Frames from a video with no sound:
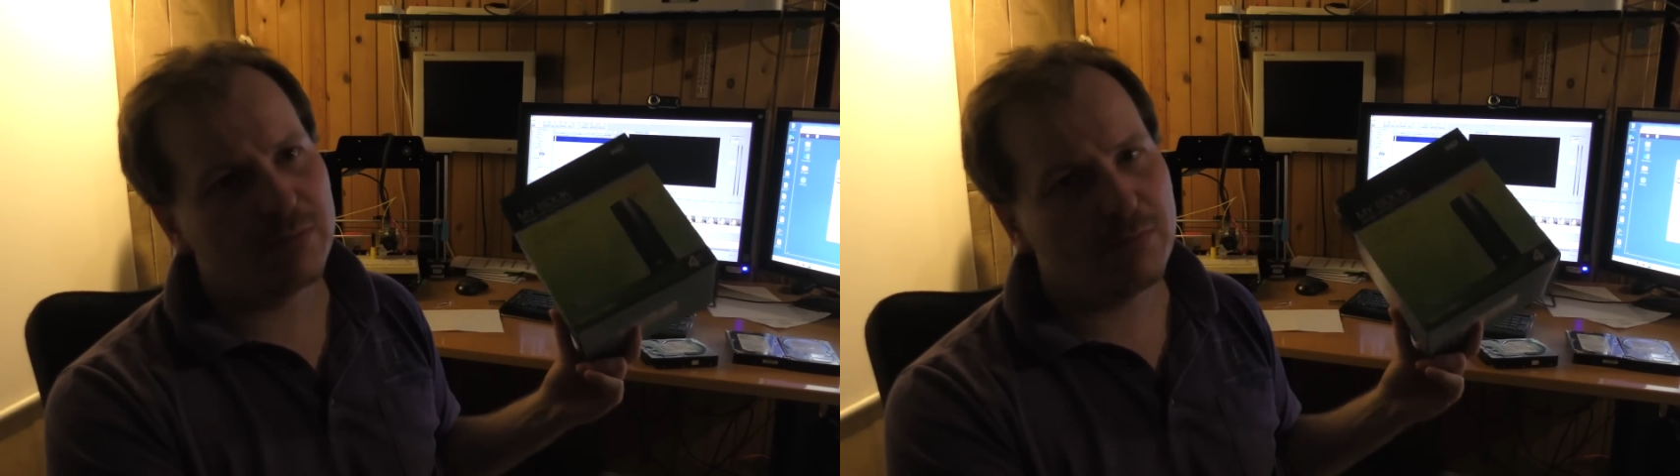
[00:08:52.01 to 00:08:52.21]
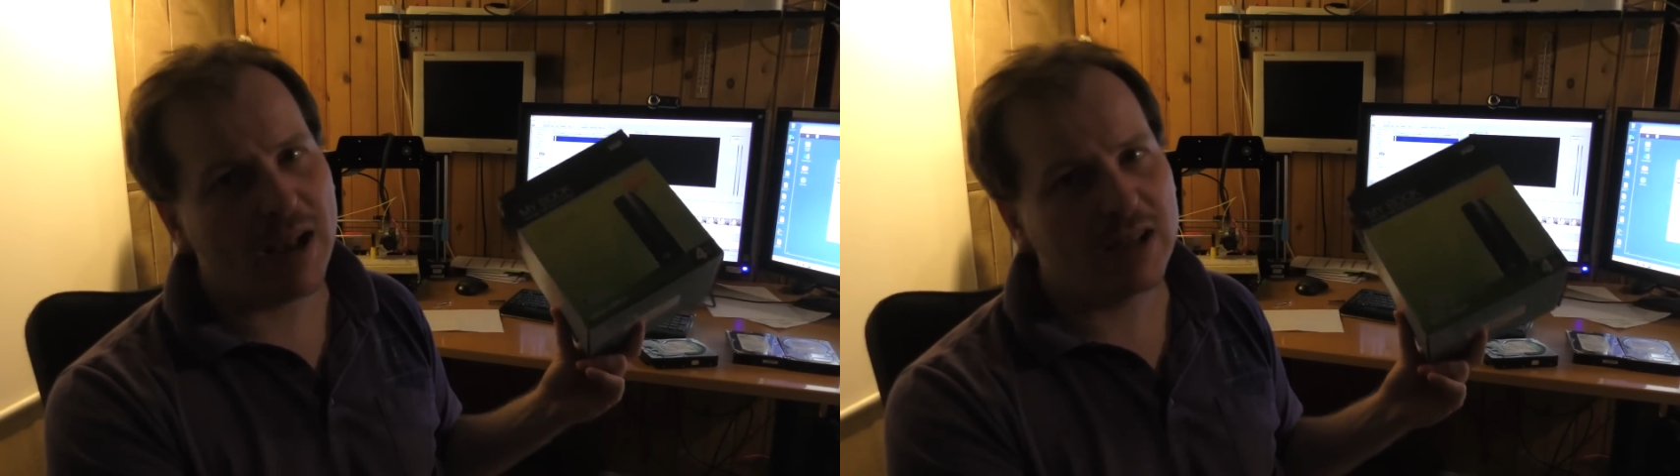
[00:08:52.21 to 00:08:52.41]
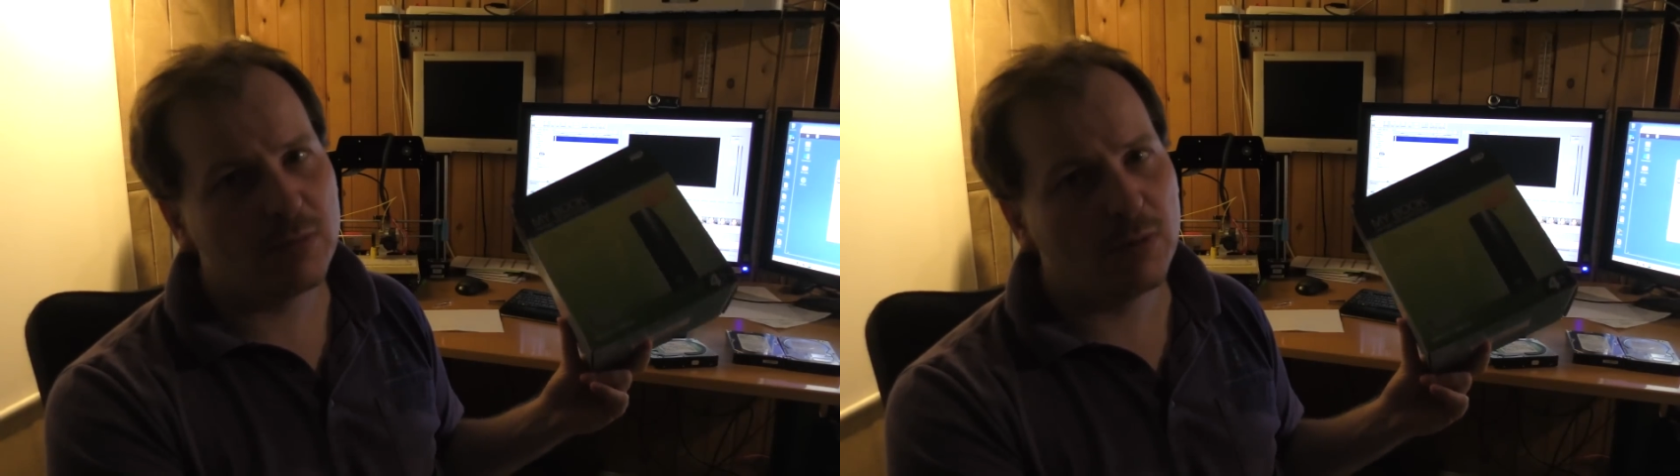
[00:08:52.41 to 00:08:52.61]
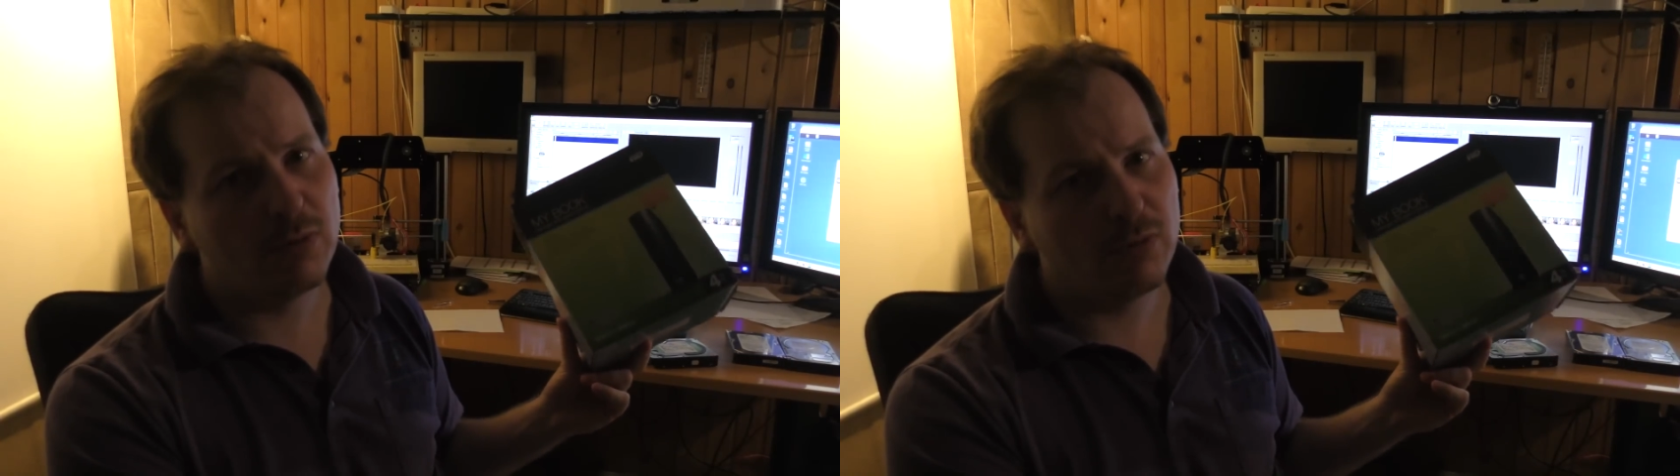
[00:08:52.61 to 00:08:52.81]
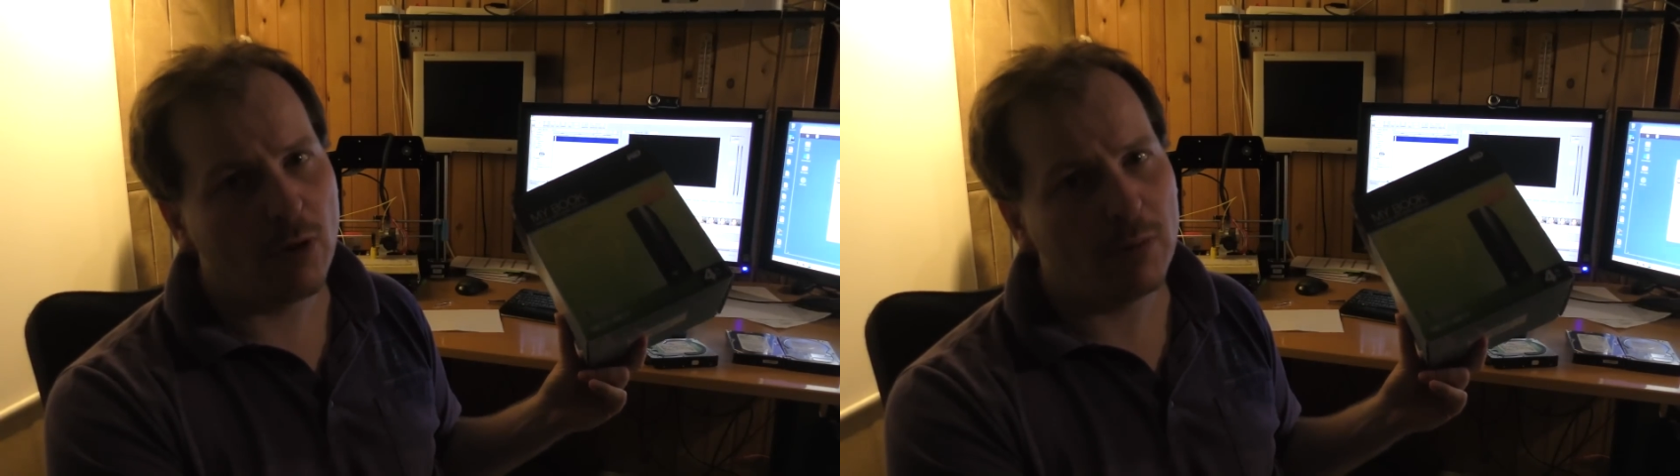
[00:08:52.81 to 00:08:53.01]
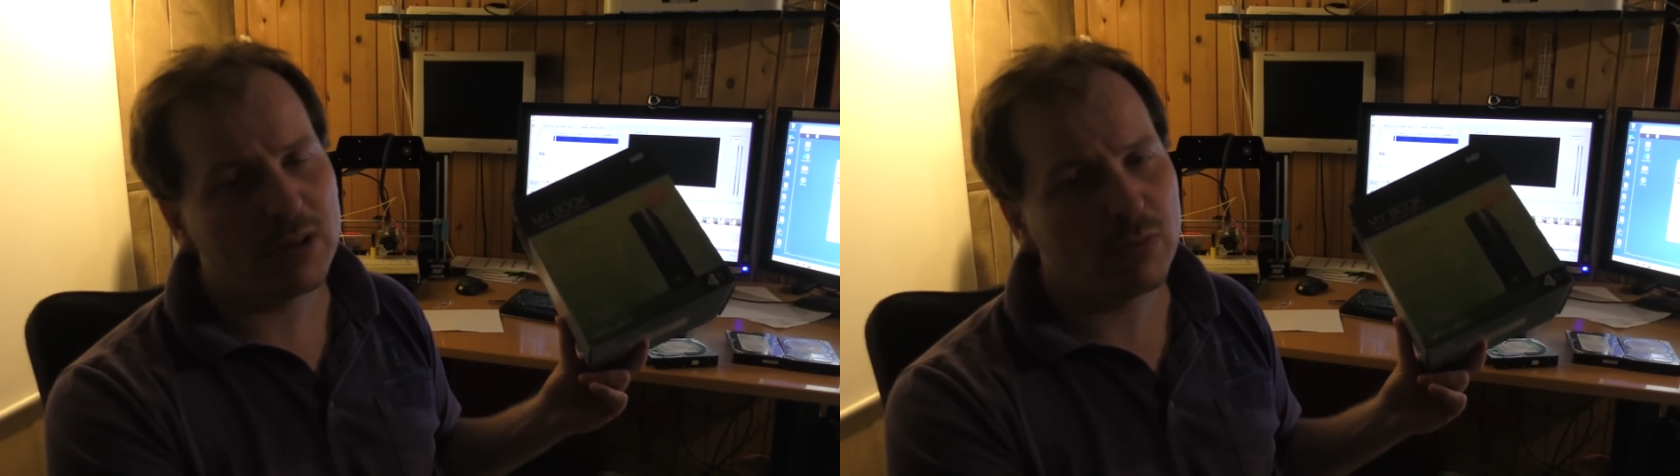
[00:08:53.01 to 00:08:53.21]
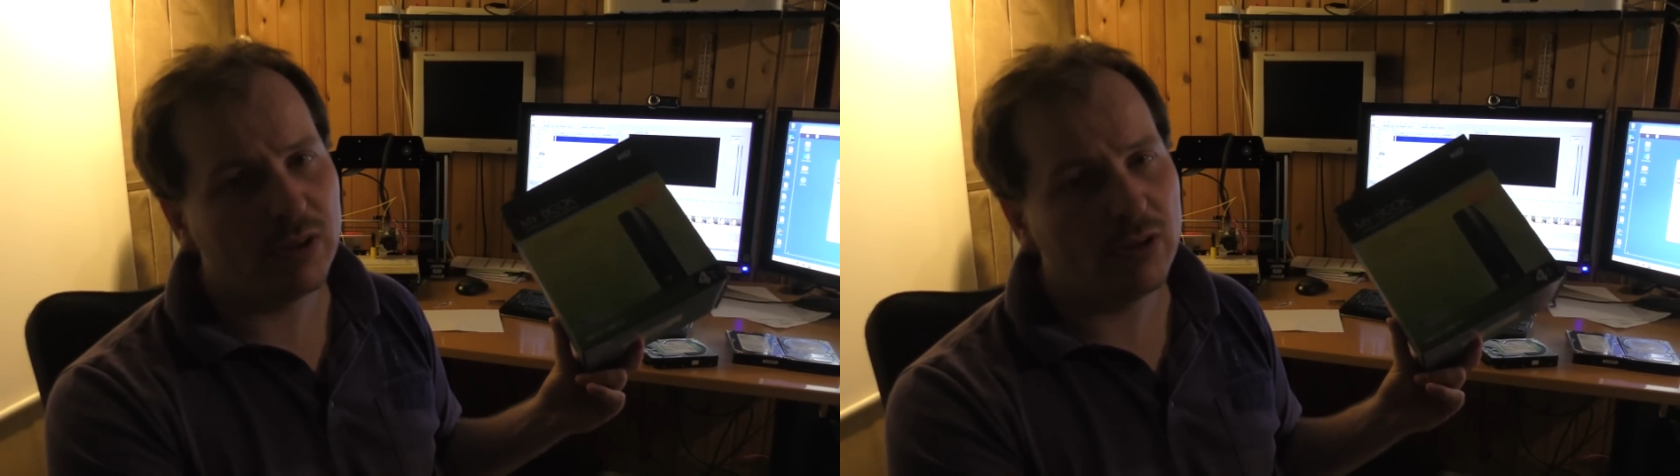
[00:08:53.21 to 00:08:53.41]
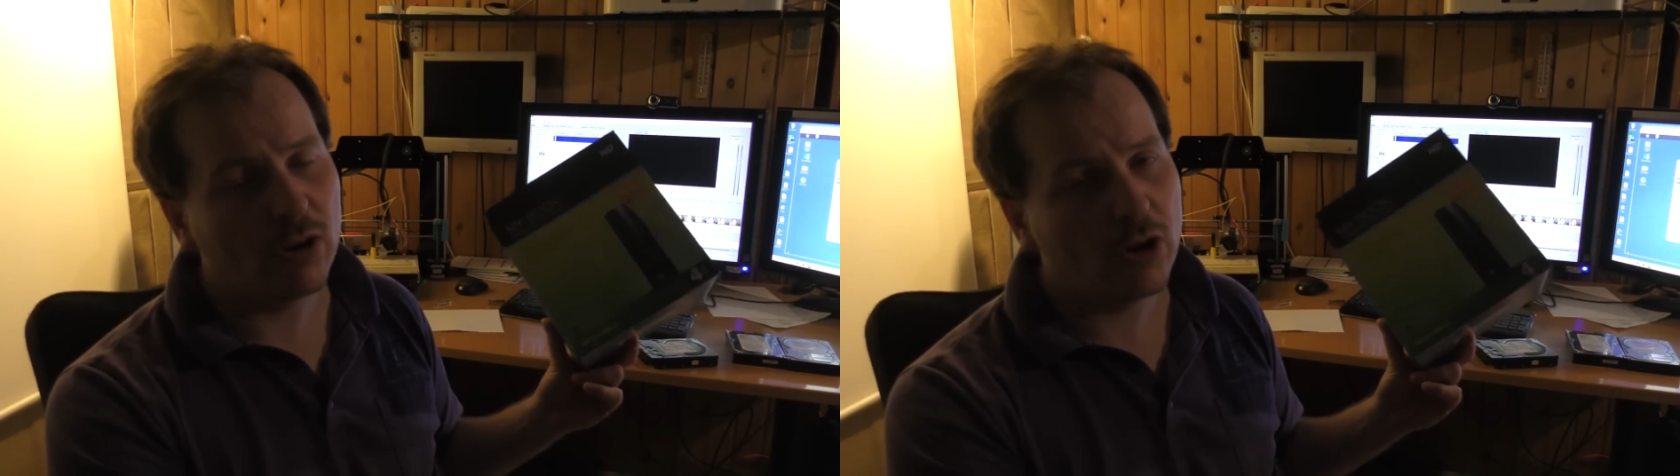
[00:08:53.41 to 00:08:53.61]
maximum performance
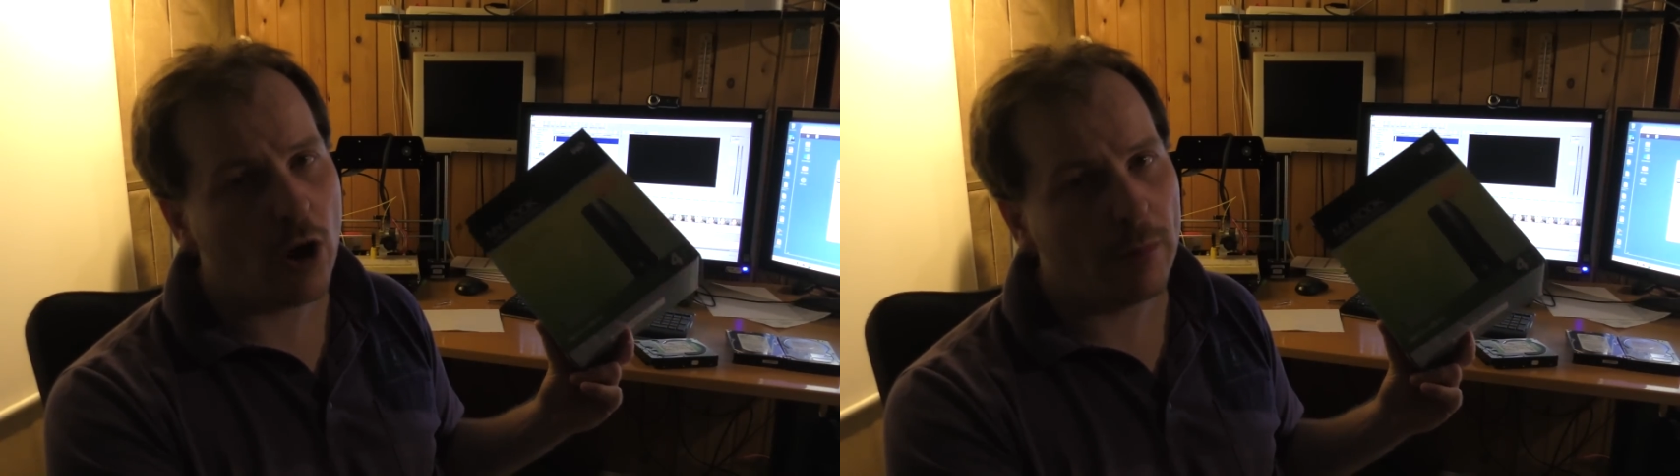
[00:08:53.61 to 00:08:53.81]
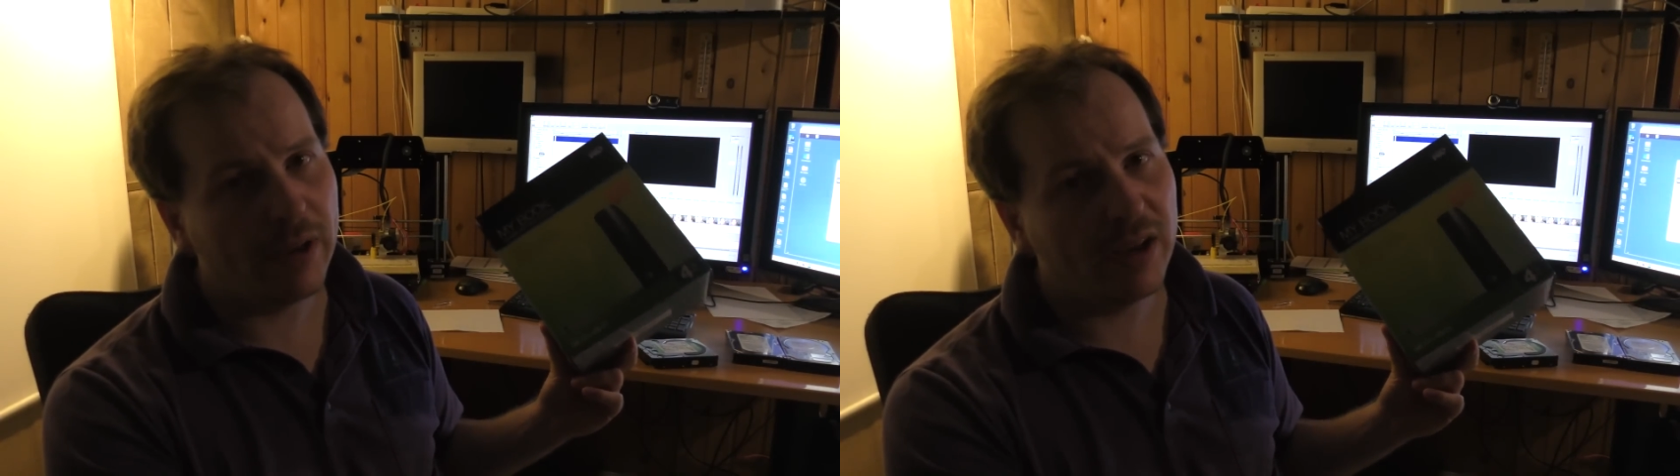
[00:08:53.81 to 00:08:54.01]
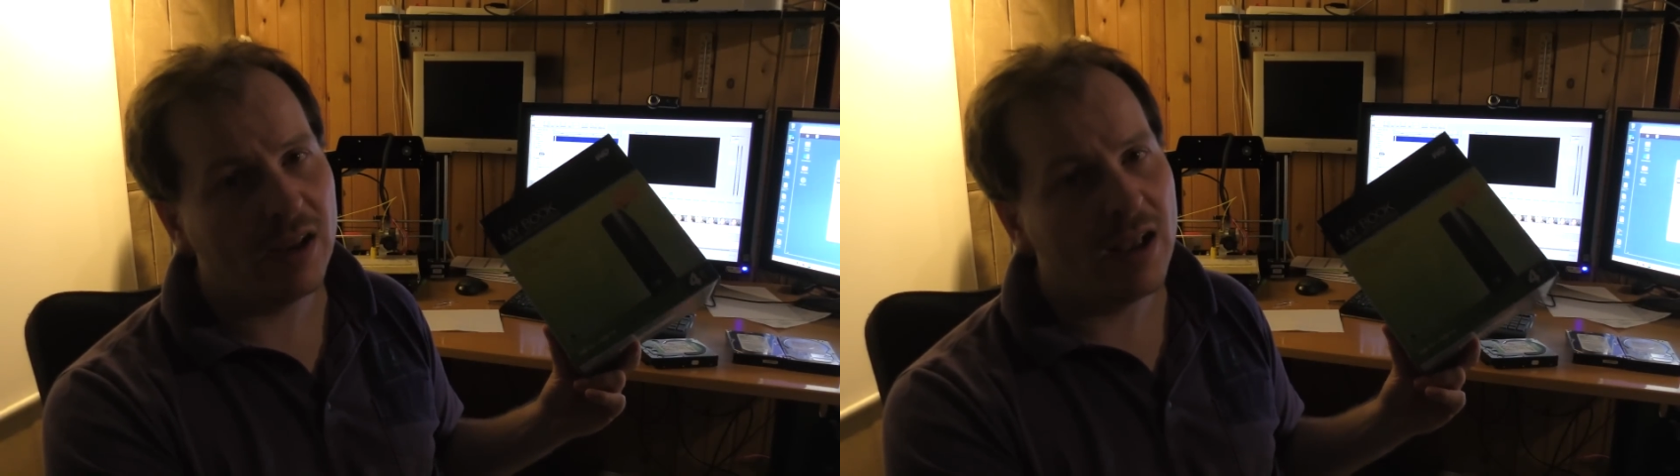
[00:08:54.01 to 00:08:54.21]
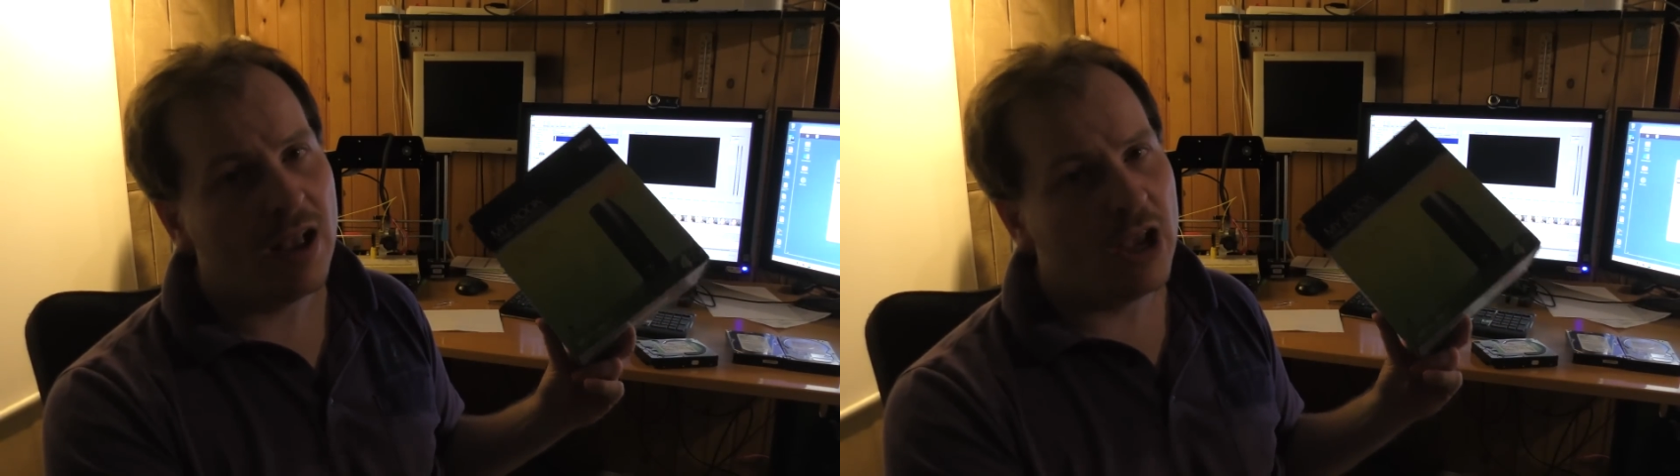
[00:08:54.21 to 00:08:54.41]
when you're copying